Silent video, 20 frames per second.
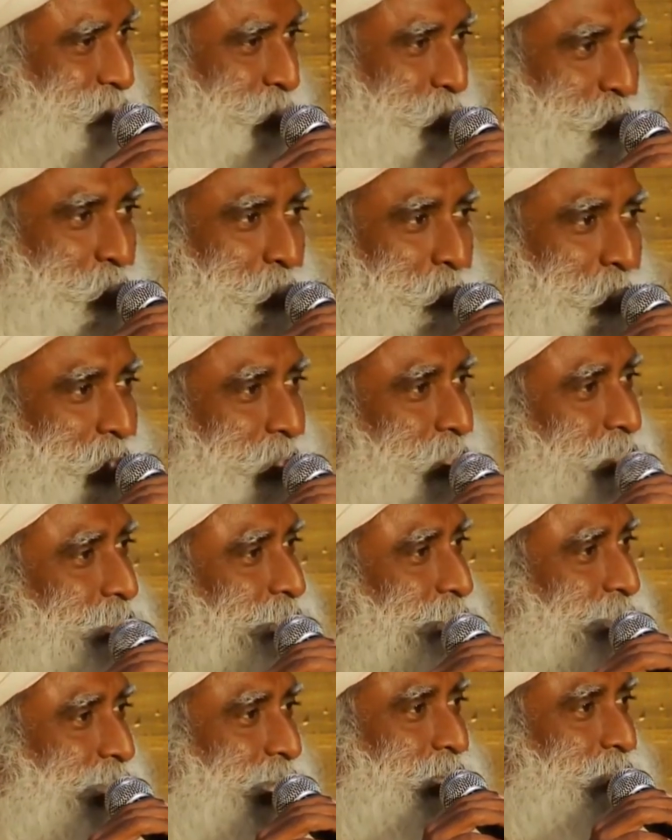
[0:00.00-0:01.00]
you won't make
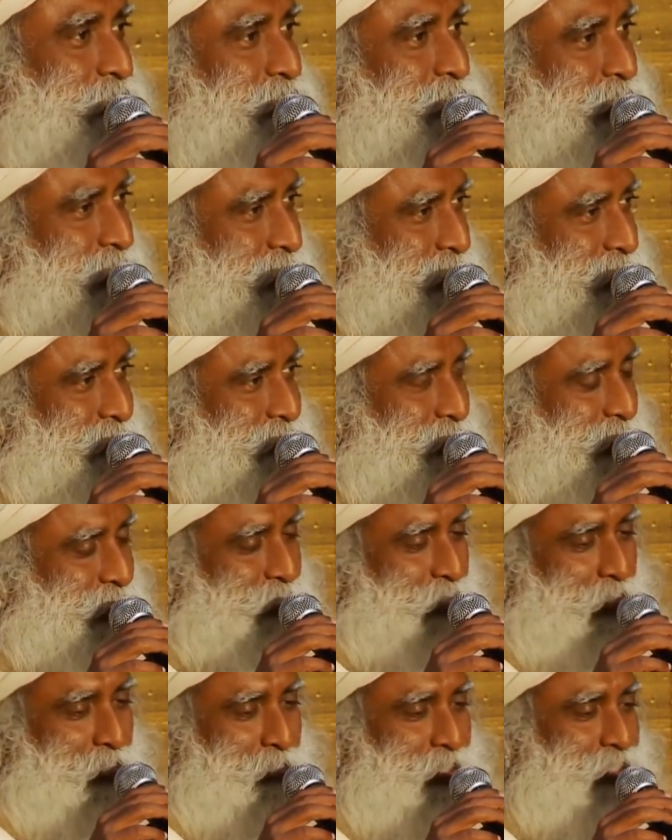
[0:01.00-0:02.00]
it kind of thing,
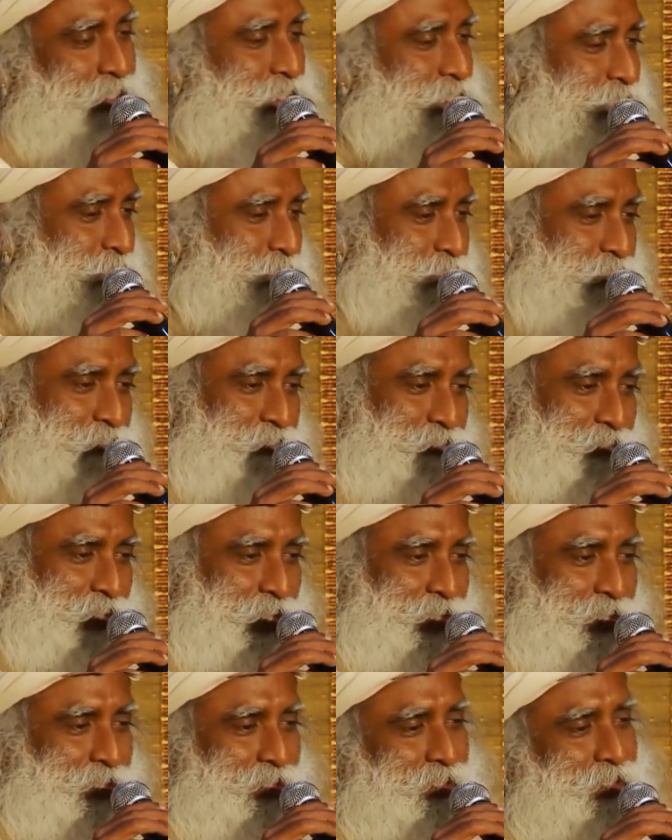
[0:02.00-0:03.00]
because all my systems were
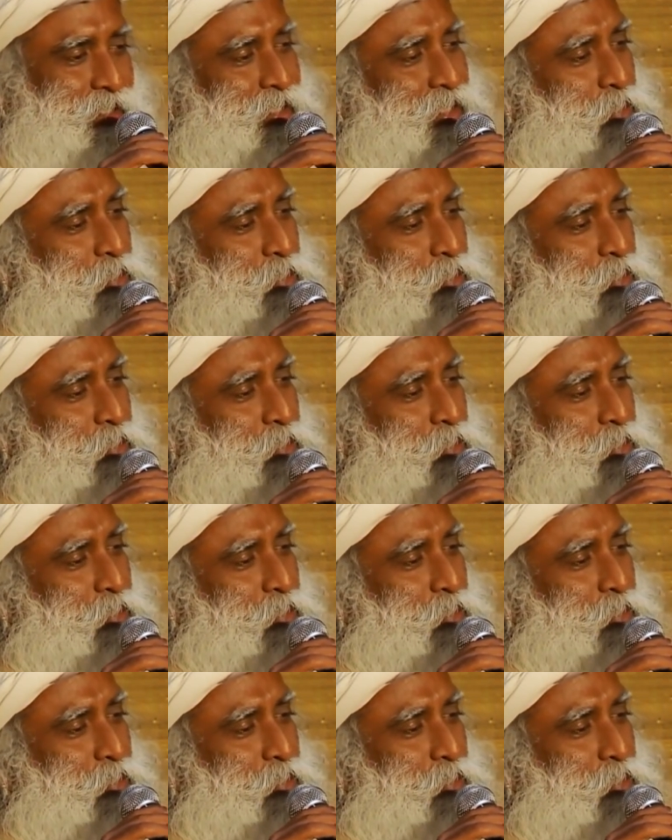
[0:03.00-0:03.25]
failing